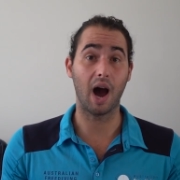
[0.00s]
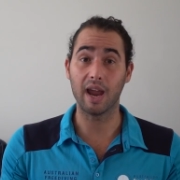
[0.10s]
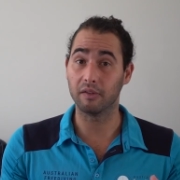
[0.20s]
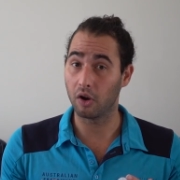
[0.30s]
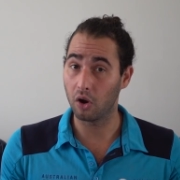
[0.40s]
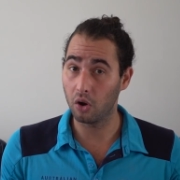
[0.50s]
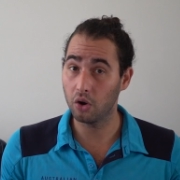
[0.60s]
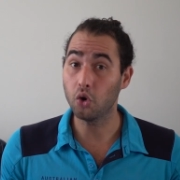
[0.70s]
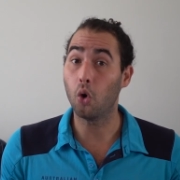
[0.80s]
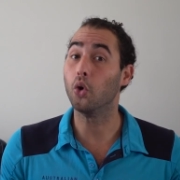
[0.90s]
I have
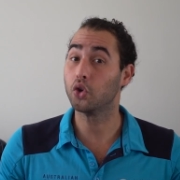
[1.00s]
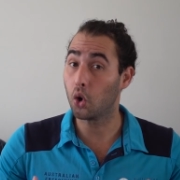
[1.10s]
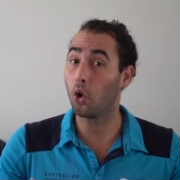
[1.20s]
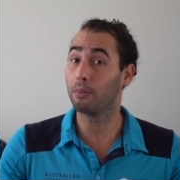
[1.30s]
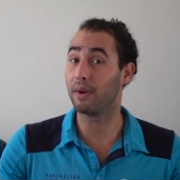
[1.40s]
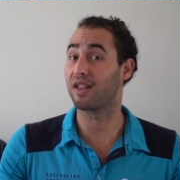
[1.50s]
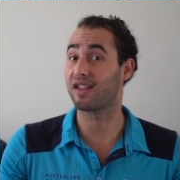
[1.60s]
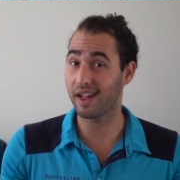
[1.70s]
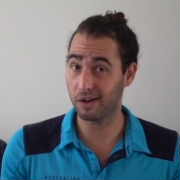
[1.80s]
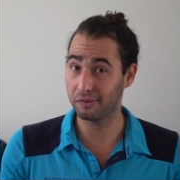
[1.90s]
heard or taught
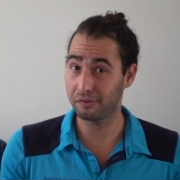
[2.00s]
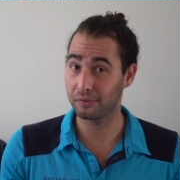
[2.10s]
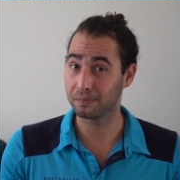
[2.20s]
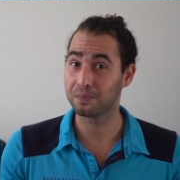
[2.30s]
myself,